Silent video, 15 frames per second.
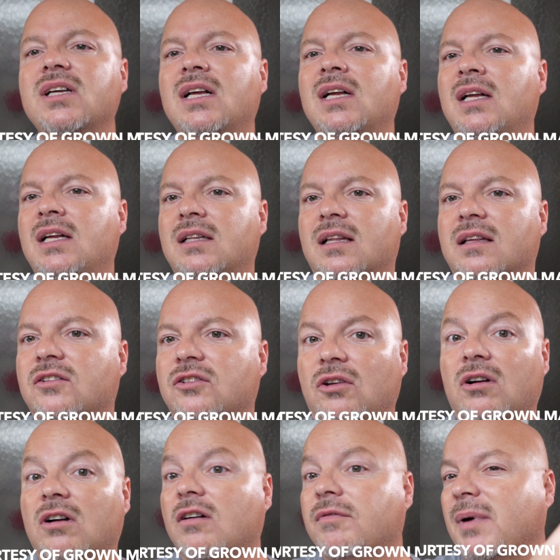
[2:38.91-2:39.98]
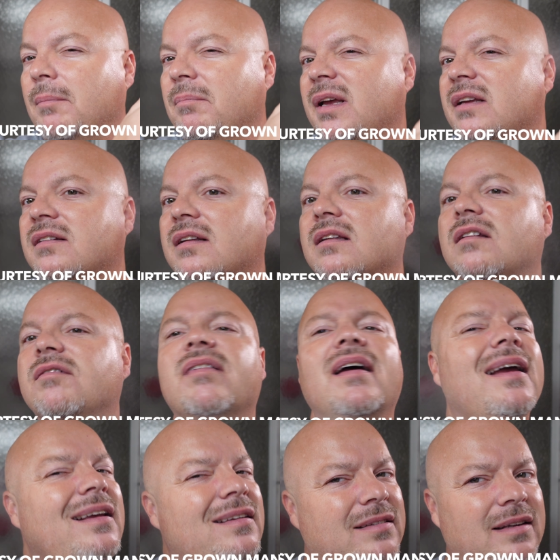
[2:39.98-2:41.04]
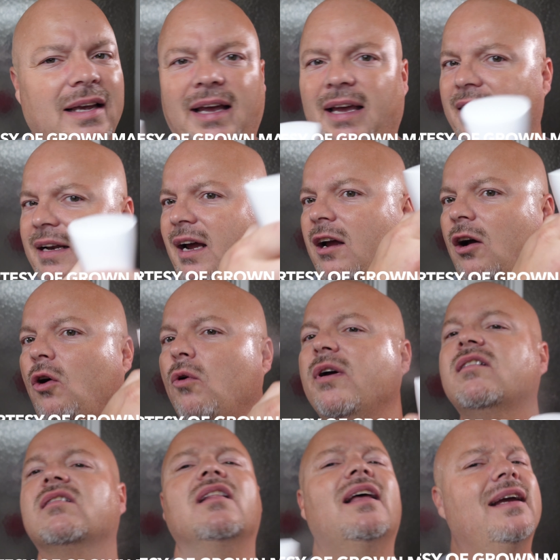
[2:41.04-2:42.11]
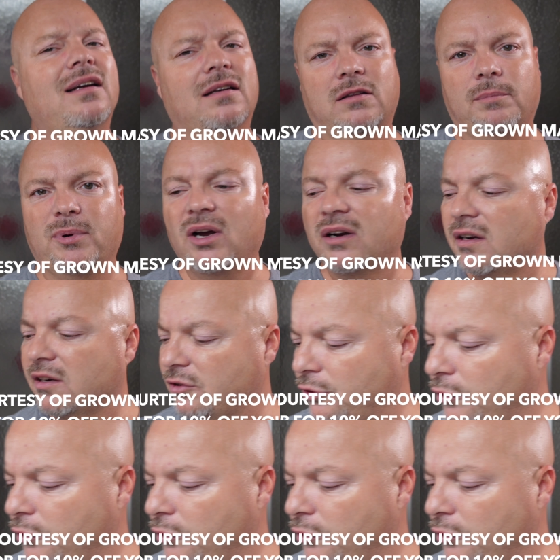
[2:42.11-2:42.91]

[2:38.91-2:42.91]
it. Let's start off by misting the face, and I always link the products